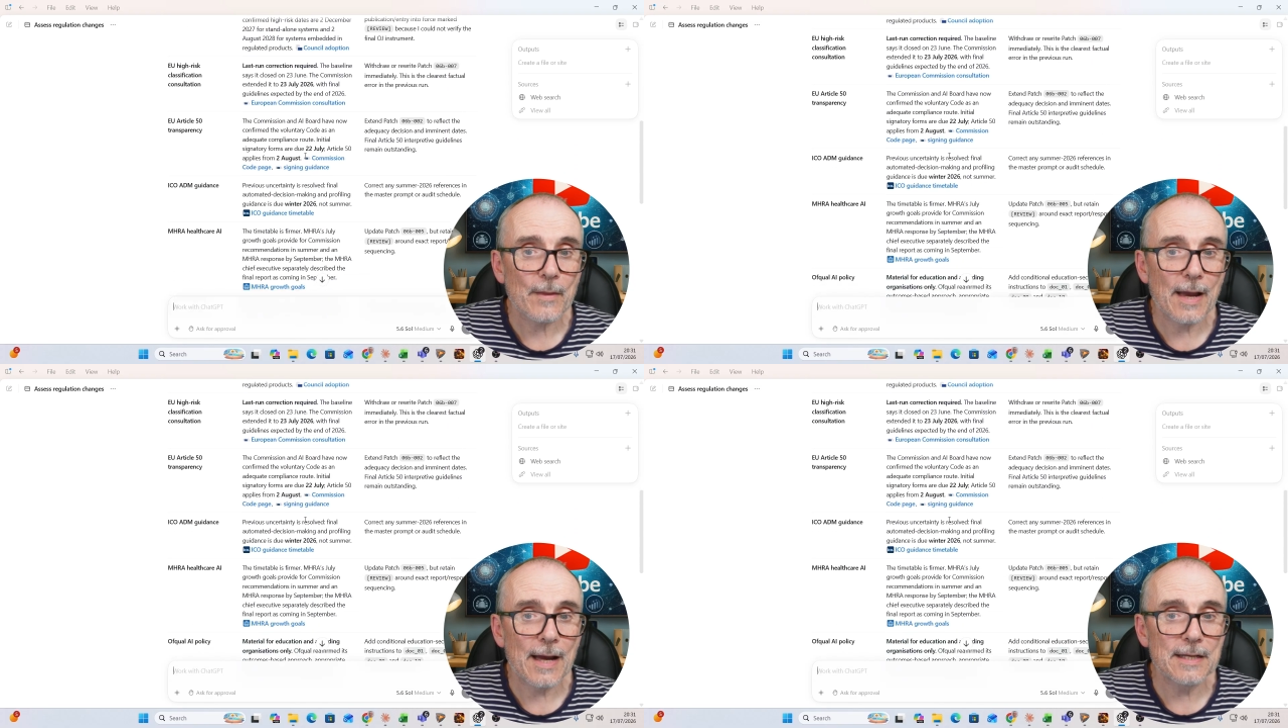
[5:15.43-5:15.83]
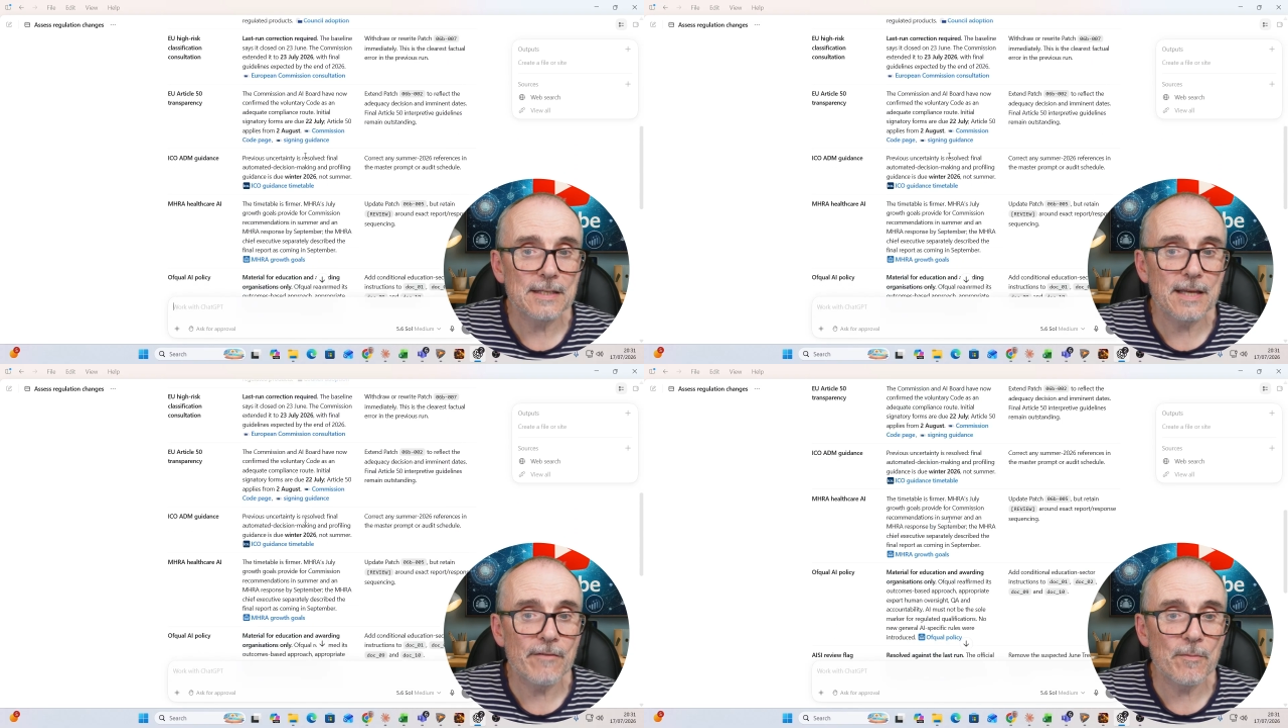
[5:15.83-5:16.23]
and it's
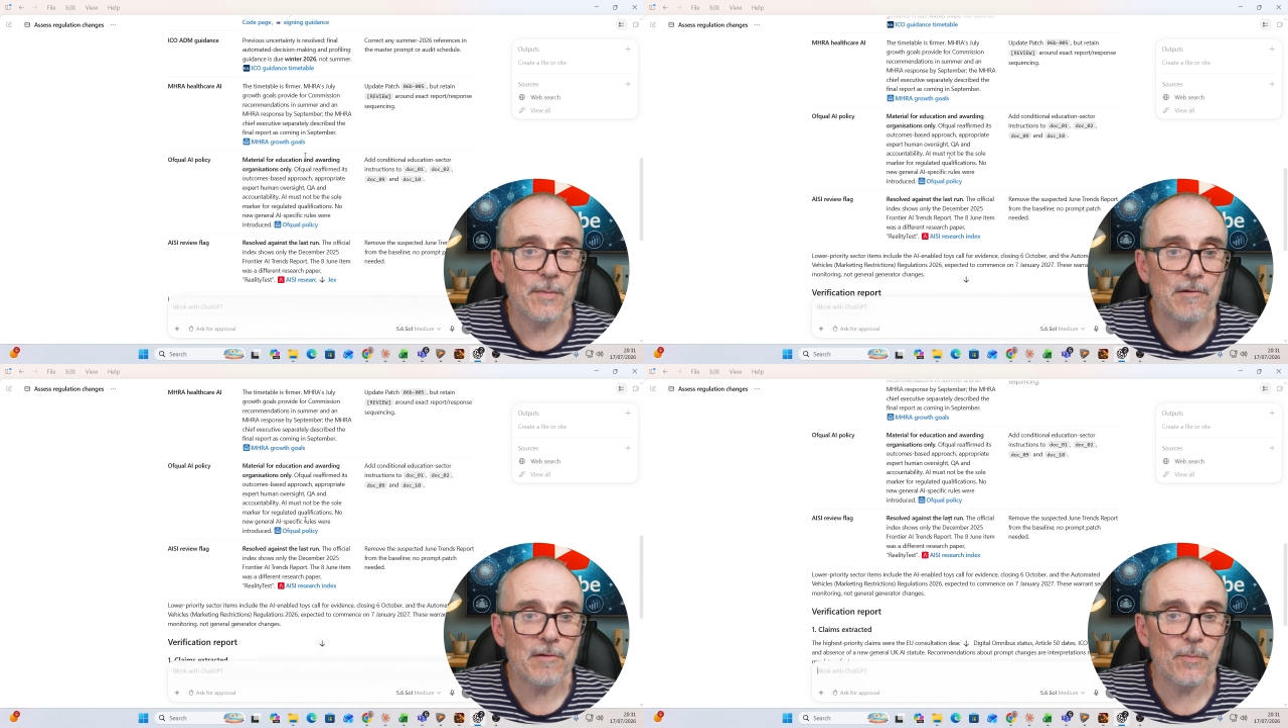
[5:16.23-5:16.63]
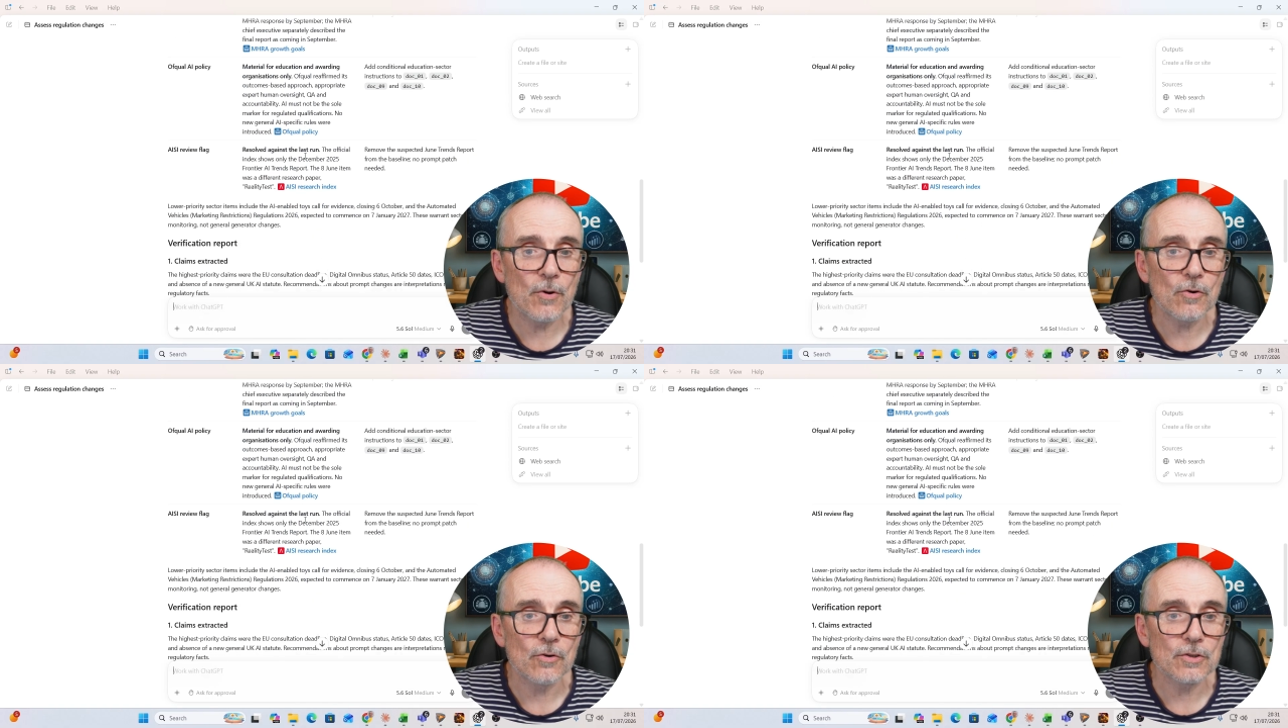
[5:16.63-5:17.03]
given me a
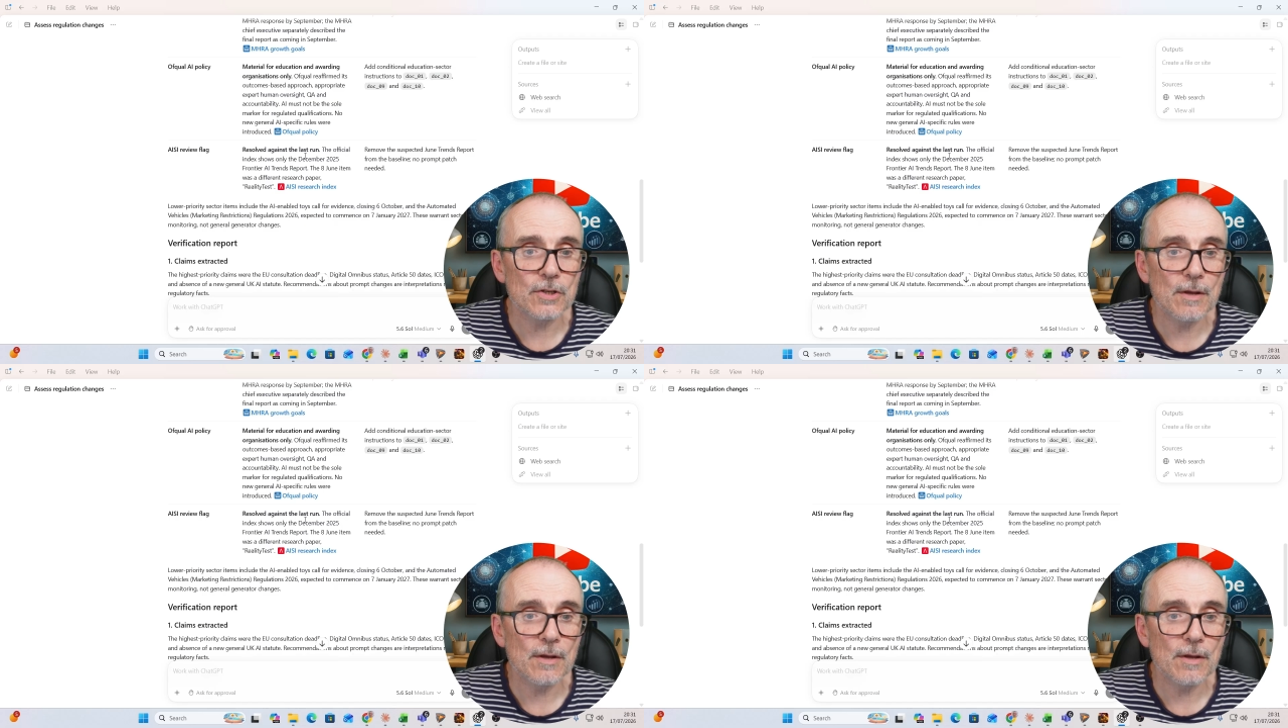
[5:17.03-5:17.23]
report.